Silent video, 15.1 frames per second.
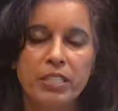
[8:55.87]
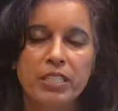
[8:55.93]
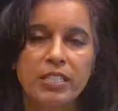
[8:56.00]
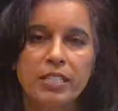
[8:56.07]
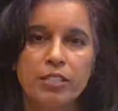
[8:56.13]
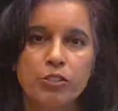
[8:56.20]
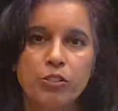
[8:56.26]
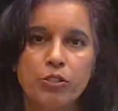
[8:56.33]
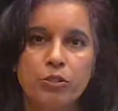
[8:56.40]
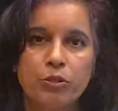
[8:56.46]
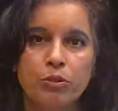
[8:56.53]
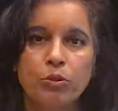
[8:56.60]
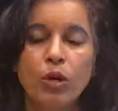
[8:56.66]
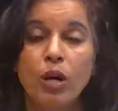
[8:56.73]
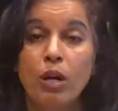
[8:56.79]
ability
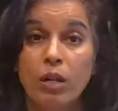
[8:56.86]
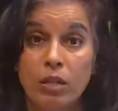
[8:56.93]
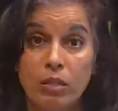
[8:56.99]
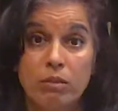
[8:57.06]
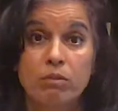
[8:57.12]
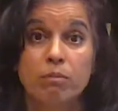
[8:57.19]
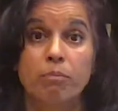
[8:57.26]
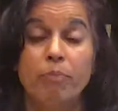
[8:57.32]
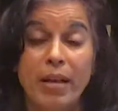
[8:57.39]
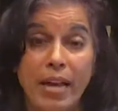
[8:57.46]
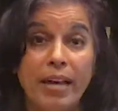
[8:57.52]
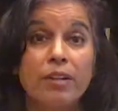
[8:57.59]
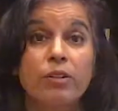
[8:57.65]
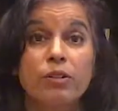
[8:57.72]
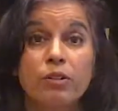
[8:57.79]
to
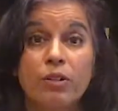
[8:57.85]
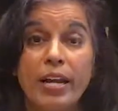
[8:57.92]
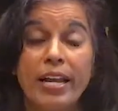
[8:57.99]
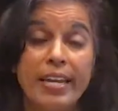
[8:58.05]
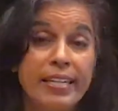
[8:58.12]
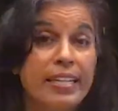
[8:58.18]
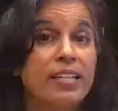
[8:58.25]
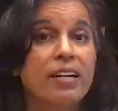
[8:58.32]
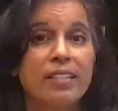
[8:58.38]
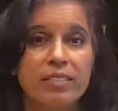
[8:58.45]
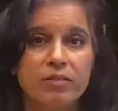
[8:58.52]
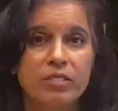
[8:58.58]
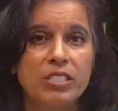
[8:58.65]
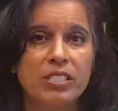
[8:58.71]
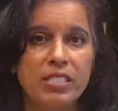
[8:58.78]
battle
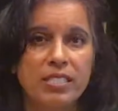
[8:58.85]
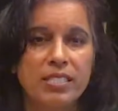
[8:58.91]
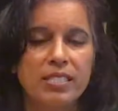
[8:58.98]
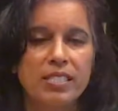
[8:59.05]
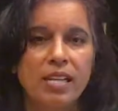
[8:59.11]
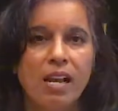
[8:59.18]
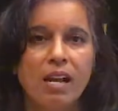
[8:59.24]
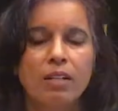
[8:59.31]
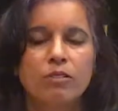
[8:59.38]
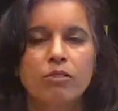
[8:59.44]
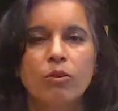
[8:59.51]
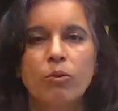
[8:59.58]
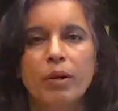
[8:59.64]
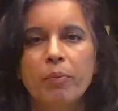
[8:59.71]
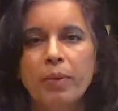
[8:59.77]
any kind of disease.
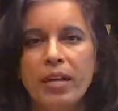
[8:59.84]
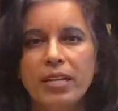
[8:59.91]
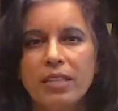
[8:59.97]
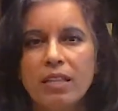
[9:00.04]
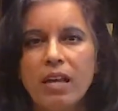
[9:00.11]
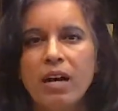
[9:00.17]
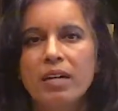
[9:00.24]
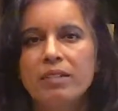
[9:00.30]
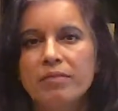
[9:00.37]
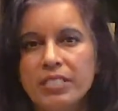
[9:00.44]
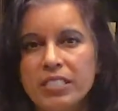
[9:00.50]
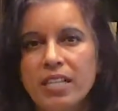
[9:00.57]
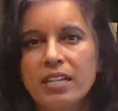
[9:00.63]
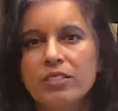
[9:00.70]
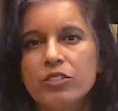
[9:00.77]
So we pay a
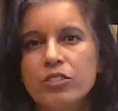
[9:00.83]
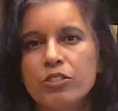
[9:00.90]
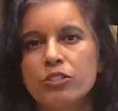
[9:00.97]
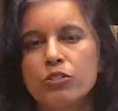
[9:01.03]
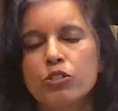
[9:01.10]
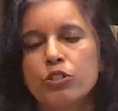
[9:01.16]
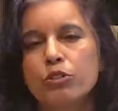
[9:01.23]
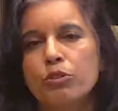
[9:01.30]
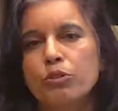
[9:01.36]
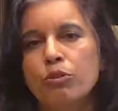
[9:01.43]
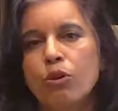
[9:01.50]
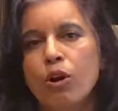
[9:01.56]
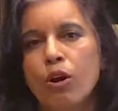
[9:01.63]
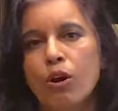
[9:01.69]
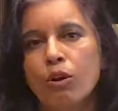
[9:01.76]
lot of attention
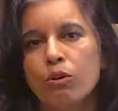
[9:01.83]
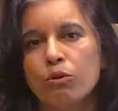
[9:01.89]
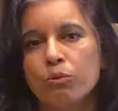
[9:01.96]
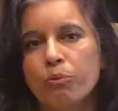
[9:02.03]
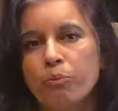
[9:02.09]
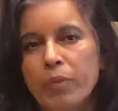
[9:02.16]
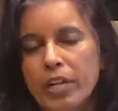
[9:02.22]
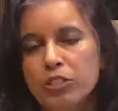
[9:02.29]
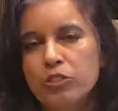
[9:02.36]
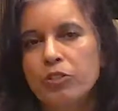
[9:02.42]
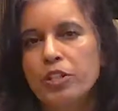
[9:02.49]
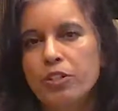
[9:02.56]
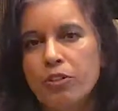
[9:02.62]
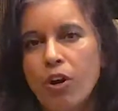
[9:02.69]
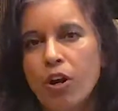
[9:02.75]
to
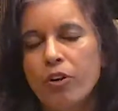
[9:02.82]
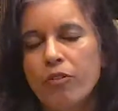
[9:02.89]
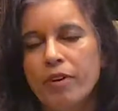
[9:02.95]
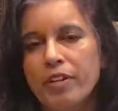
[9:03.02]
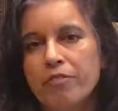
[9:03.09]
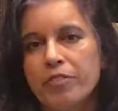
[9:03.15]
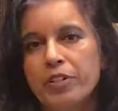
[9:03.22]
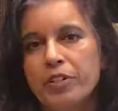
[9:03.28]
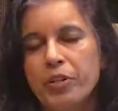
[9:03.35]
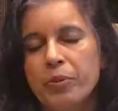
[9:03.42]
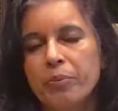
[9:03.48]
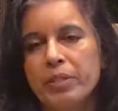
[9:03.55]
measuring your heart rate